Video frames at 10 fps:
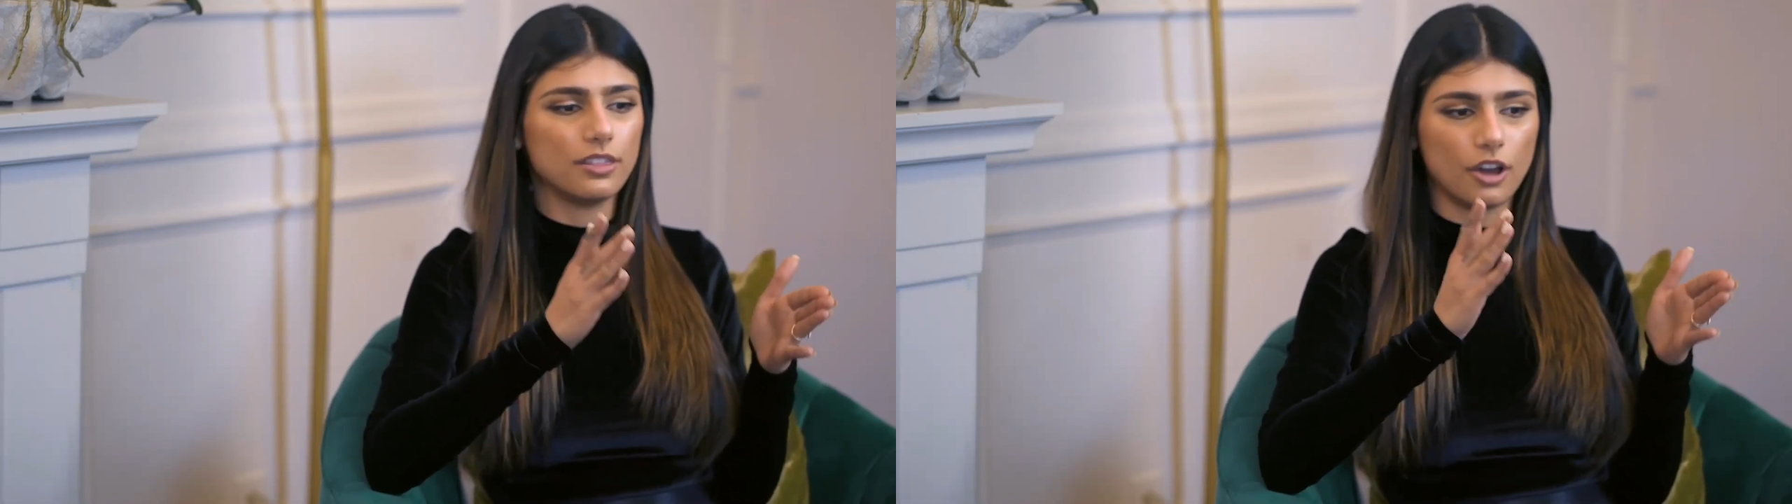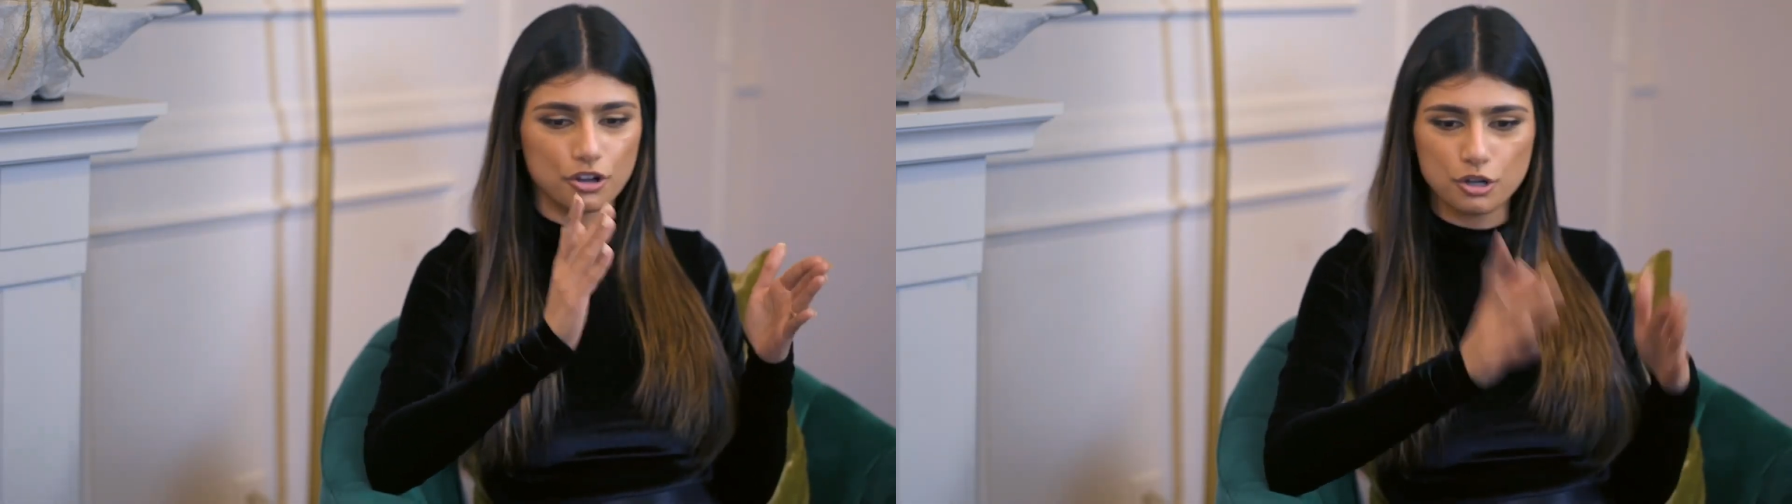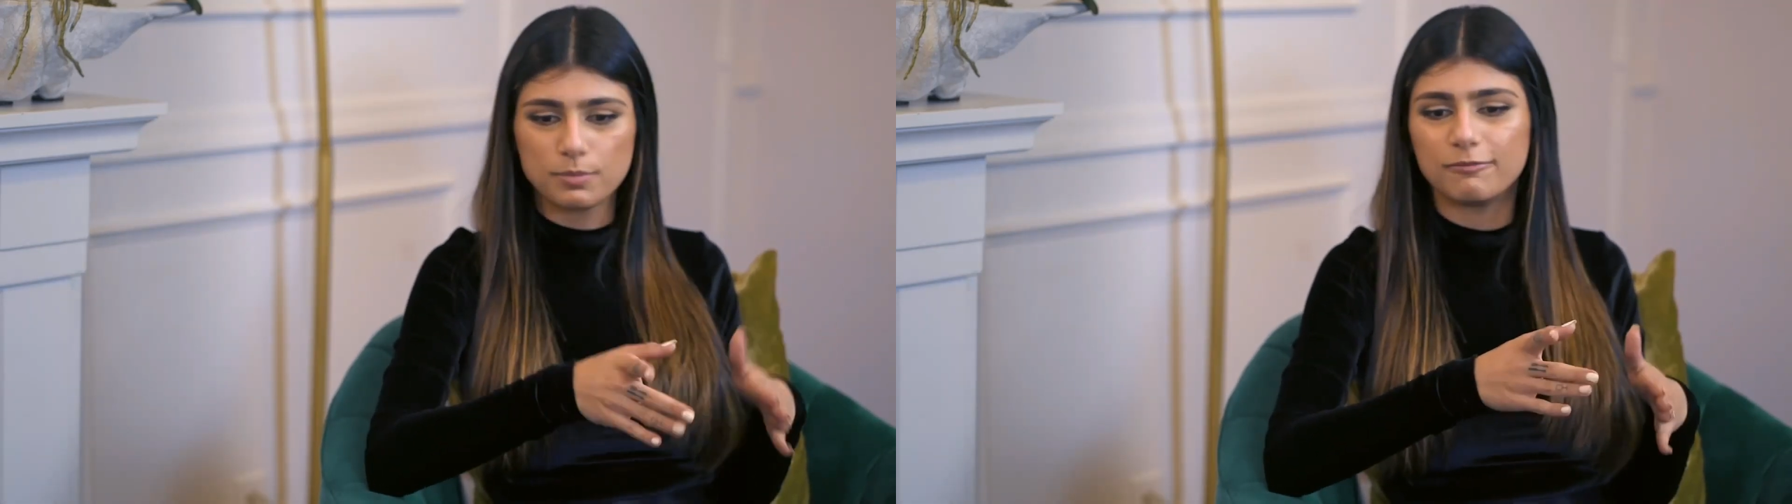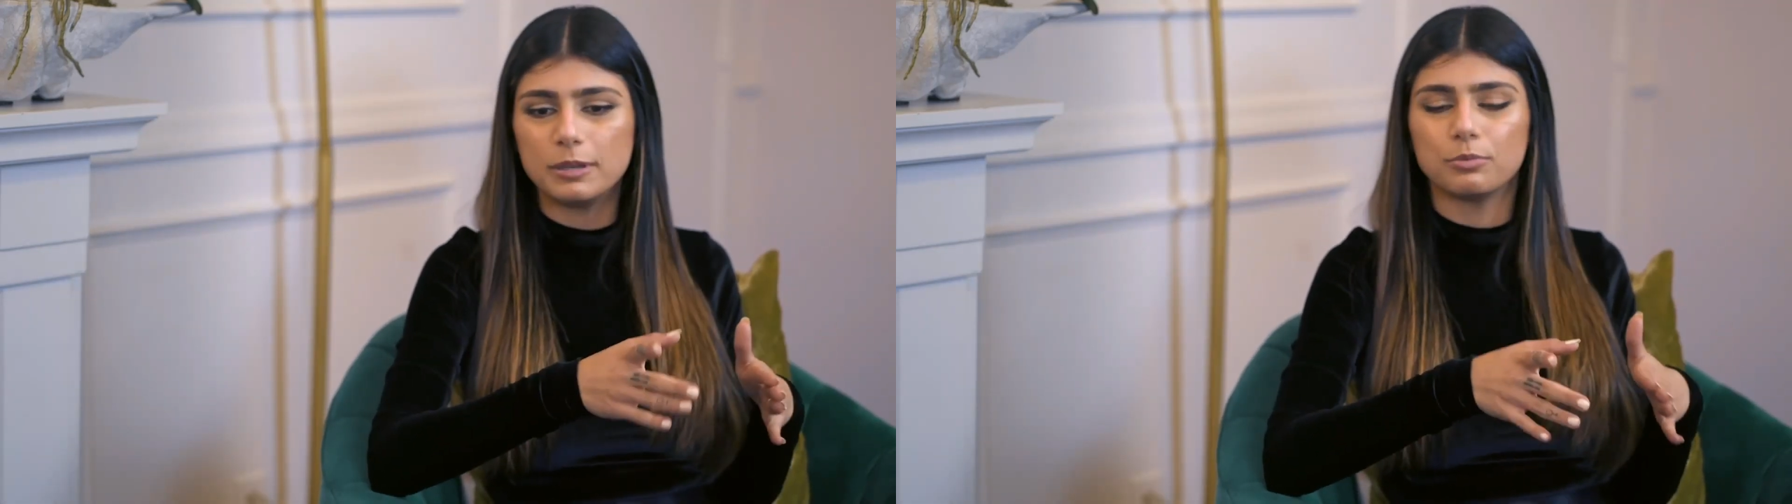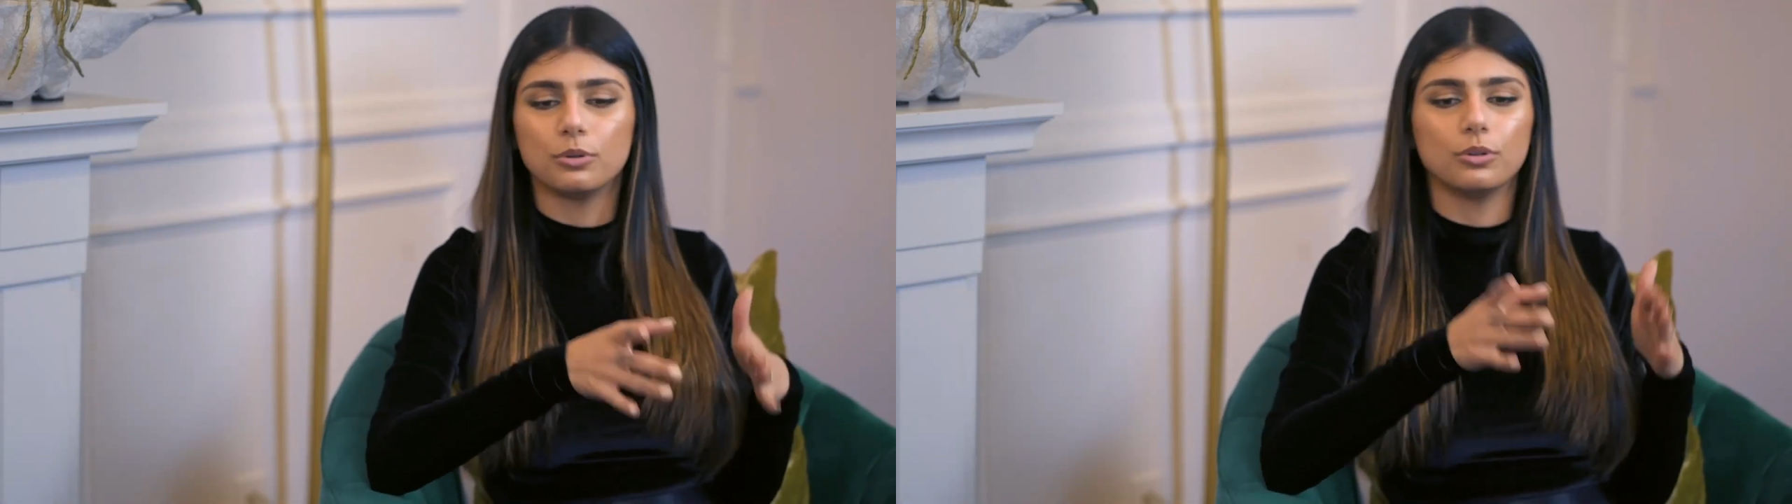follows the
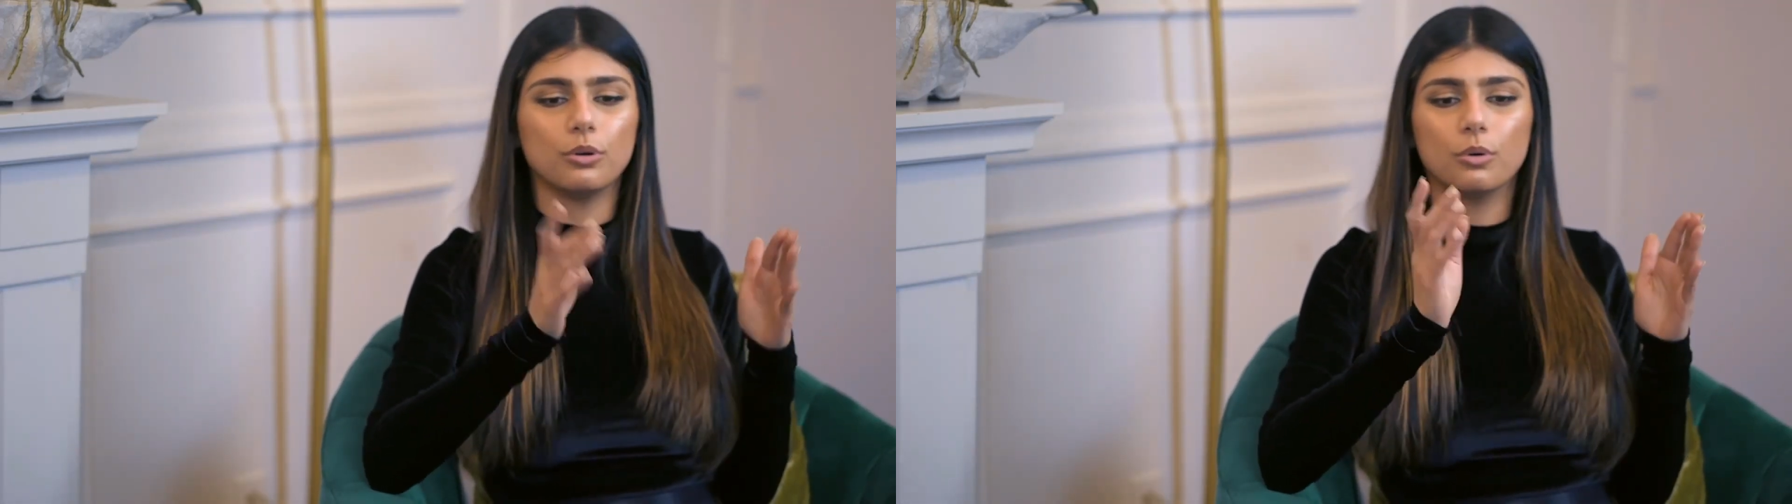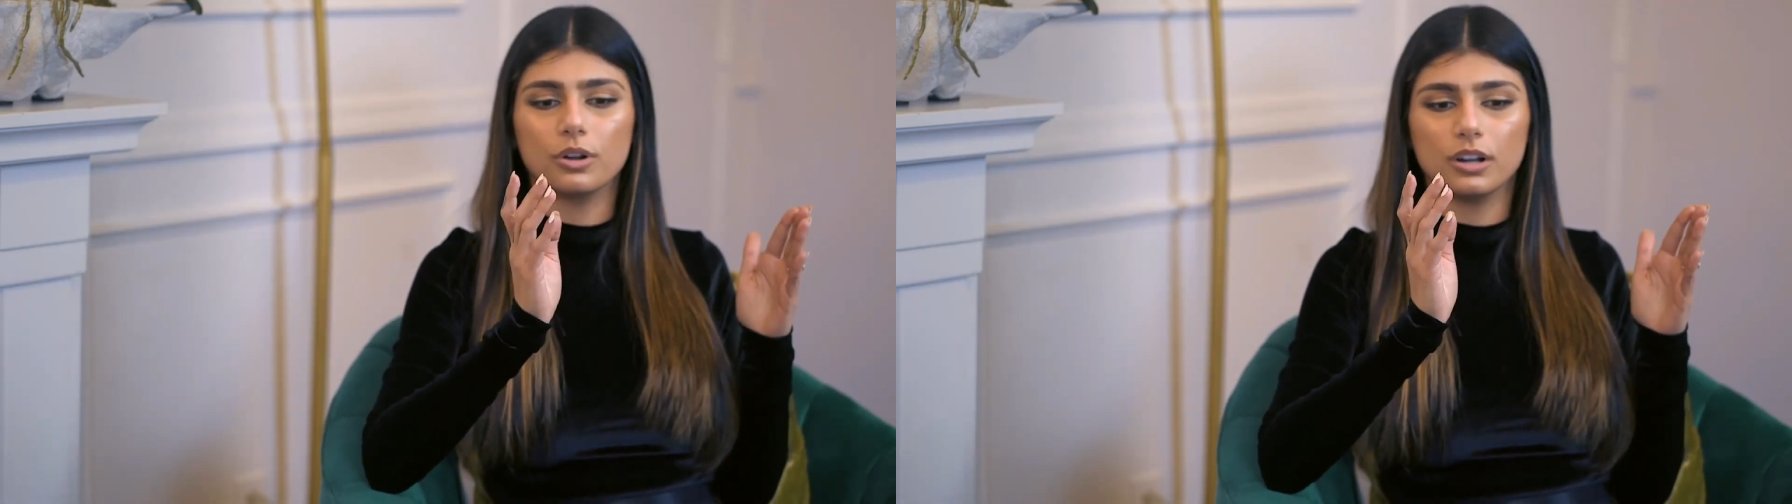faith.